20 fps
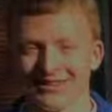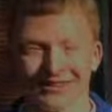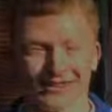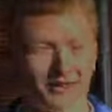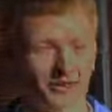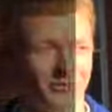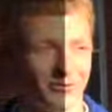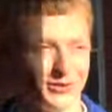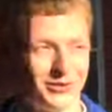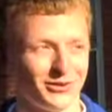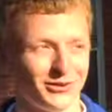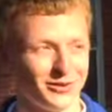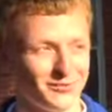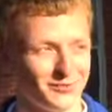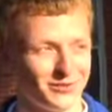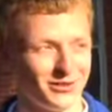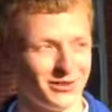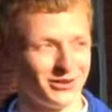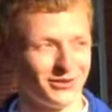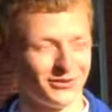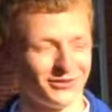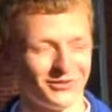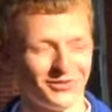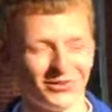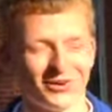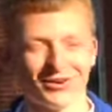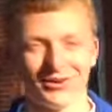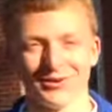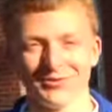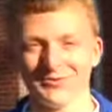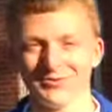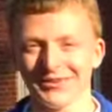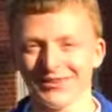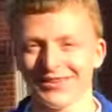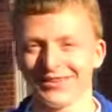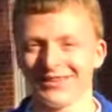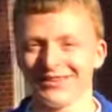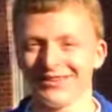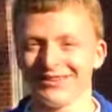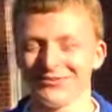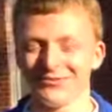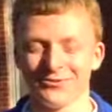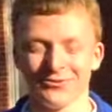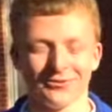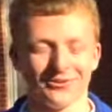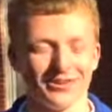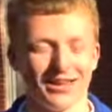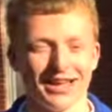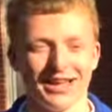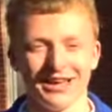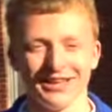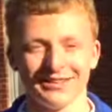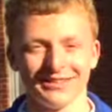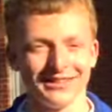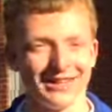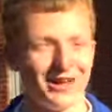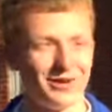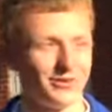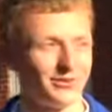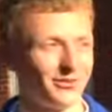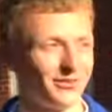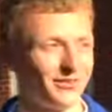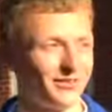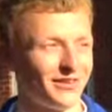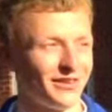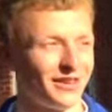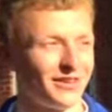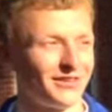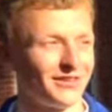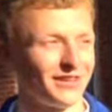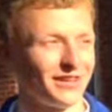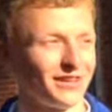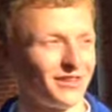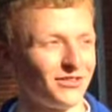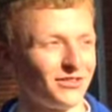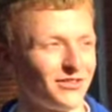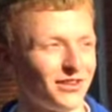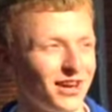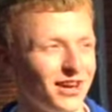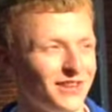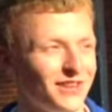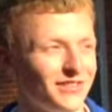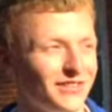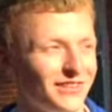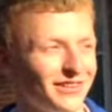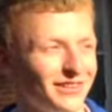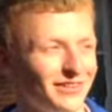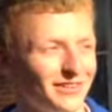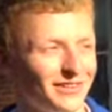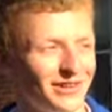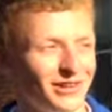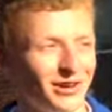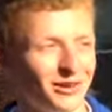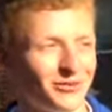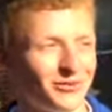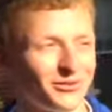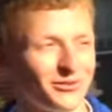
Oh, we're looking pretty darn sharp. Won't lie, I was digging Chase in his clothes.